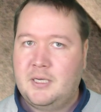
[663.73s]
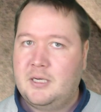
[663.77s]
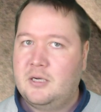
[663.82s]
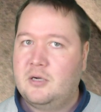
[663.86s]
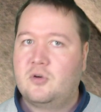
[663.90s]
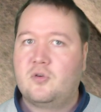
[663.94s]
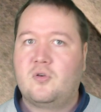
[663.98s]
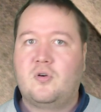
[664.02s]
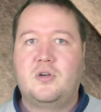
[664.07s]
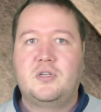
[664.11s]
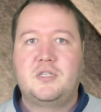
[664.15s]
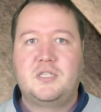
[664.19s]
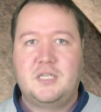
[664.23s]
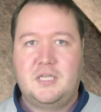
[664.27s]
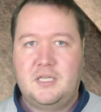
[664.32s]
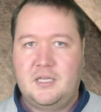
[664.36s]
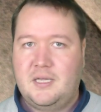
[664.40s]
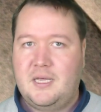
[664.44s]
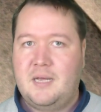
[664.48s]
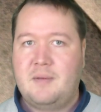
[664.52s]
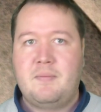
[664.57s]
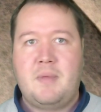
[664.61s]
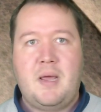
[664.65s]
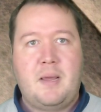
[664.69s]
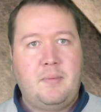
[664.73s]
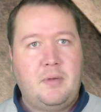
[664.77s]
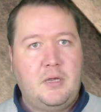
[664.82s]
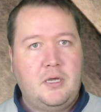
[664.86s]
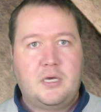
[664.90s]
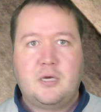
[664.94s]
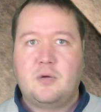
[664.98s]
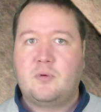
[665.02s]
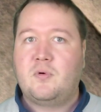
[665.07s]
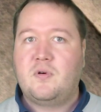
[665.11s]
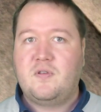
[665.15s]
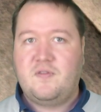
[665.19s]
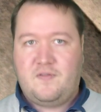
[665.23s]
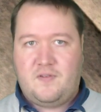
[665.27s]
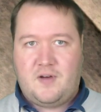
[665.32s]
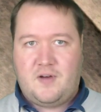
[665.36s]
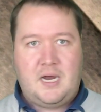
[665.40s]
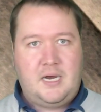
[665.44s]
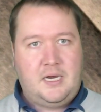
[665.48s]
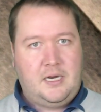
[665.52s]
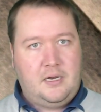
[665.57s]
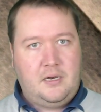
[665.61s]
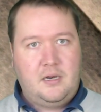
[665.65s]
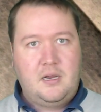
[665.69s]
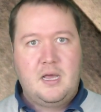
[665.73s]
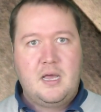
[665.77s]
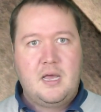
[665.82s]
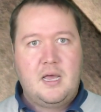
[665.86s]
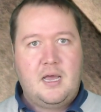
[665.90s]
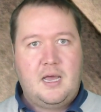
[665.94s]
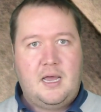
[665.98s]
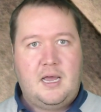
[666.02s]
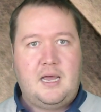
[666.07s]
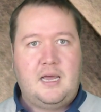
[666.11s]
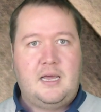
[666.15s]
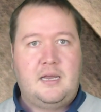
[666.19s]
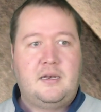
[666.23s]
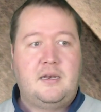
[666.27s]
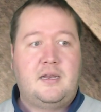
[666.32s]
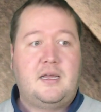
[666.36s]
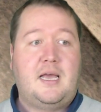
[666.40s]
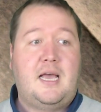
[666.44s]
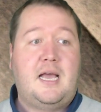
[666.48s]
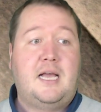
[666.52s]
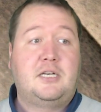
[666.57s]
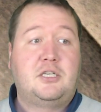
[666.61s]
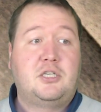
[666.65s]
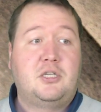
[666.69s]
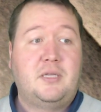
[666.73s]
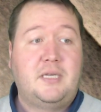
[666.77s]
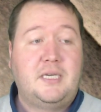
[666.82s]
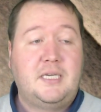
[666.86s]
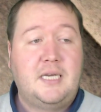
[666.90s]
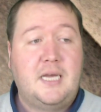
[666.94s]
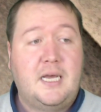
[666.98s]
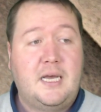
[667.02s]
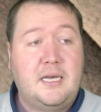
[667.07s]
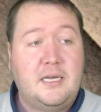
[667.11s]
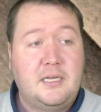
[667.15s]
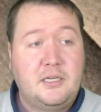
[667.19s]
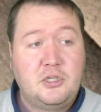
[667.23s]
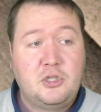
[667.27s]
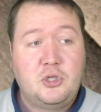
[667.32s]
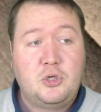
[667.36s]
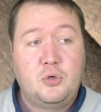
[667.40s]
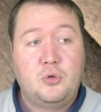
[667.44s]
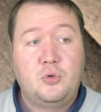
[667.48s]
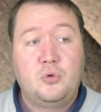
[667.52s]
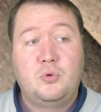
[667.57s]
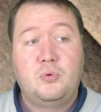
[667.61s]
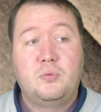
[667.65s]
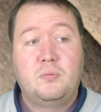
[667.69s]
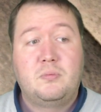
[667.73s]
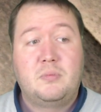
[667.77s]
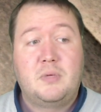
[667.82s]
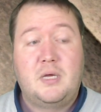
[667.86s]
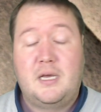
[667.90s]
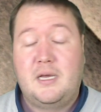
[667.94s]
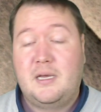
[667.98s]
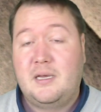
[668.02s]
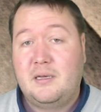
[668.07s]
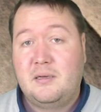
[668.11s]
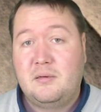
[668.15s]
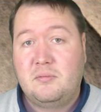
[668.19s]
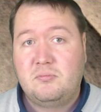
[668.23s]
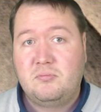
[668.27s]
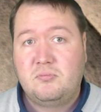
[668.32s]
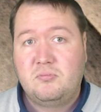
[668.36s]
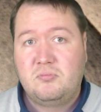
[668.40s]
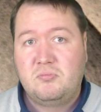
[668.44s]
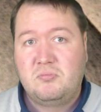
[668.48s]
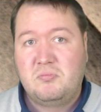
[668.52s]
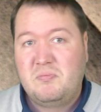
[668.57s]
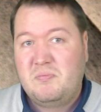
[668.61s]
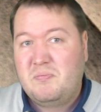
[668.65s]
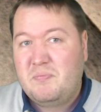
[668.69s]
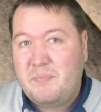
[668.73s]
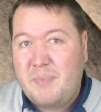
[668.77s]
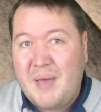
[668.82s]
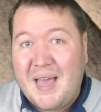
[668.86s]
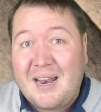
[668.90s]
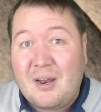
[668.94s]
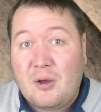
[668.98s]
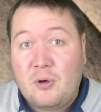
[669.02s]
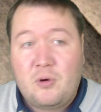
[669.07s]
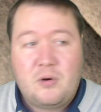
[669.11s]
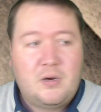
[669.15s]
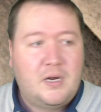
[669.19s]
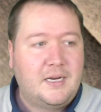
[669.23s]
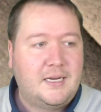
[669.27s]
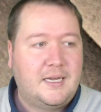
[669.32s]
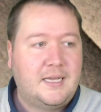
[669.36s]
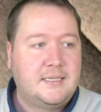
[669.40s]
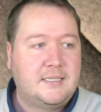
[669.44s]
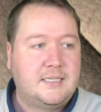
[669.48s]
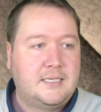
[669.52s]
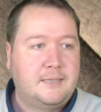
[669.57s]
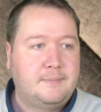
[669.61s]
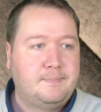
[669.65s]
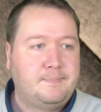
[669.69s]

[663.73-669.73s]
across it, then maybe you can refine it and actually do better against